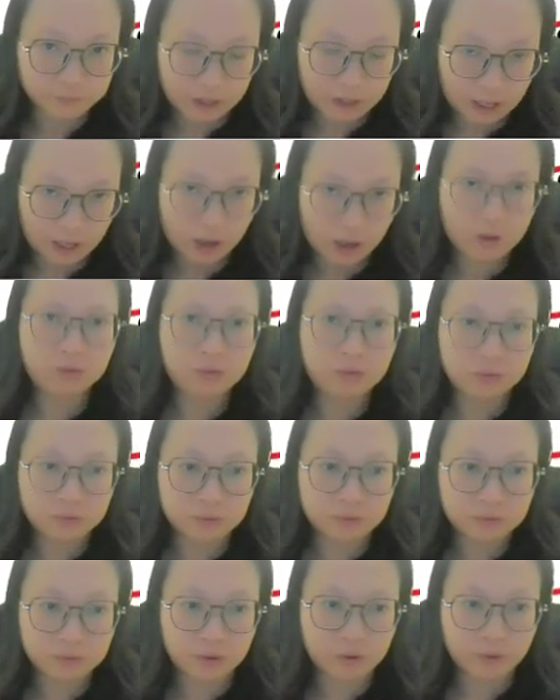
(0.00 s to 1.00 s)
Now,
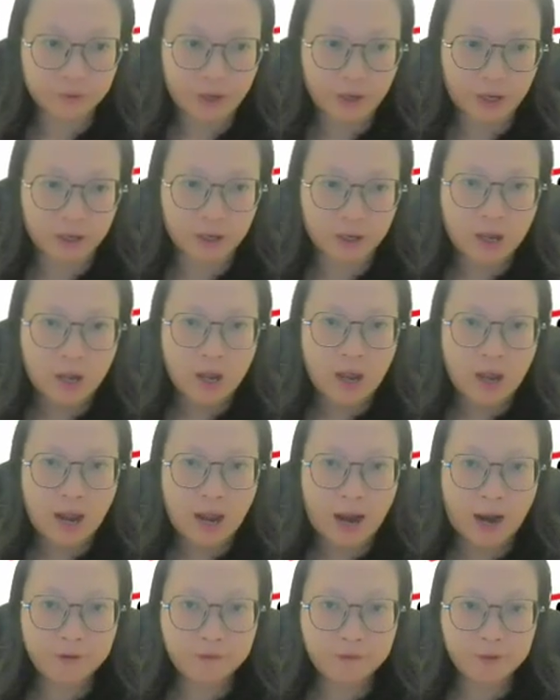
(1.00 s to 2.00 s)
okay,
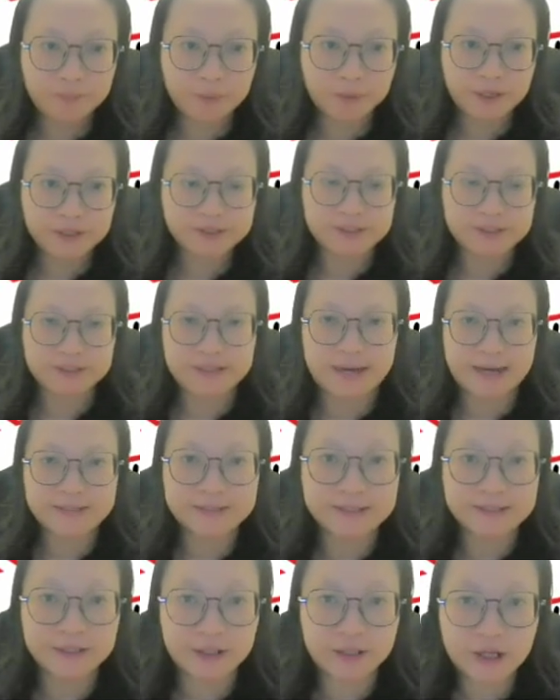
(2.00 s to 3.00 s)
I replace the
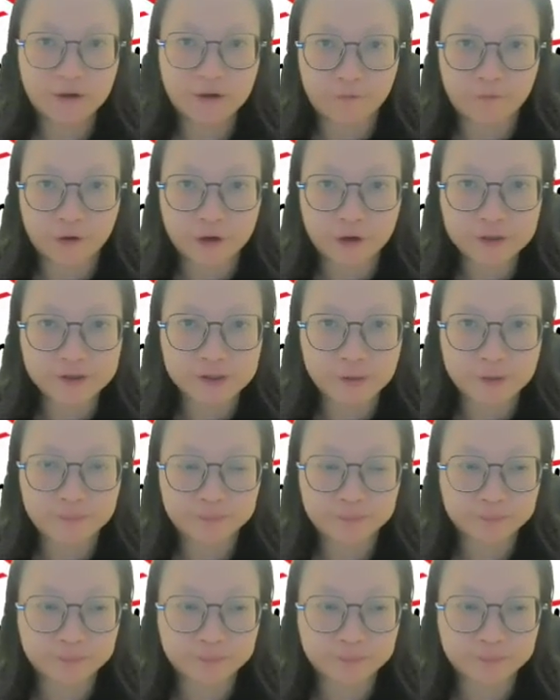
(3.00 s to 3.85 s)
density first.